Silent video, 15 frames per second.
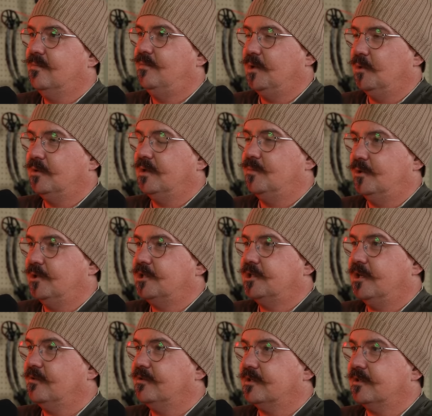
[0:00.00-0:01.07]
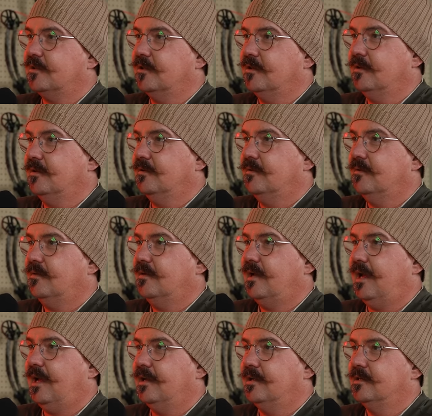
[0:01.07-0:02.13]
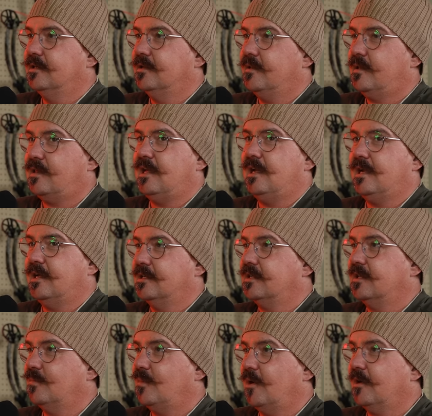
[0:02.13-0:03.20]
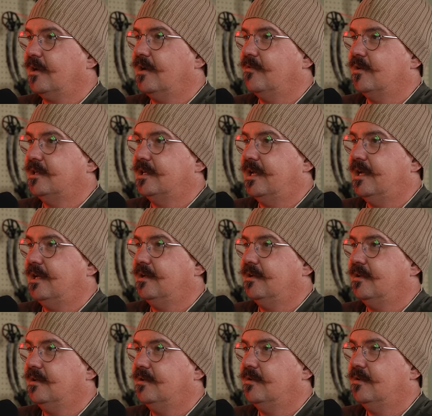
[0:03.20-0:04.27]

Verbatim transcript: build a bush shelter and sneak into the park every day